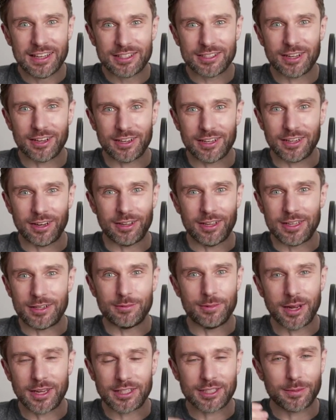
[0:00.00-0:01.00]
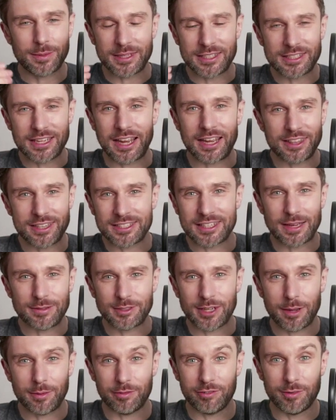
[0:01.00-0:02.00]
So, you know, he wakes up exactly the
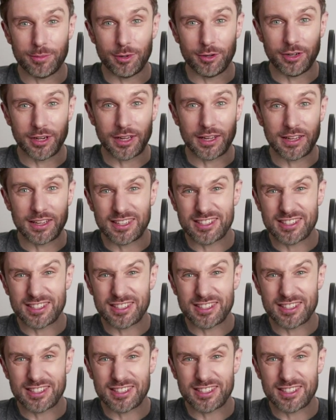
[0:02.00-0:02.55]
same time every morning.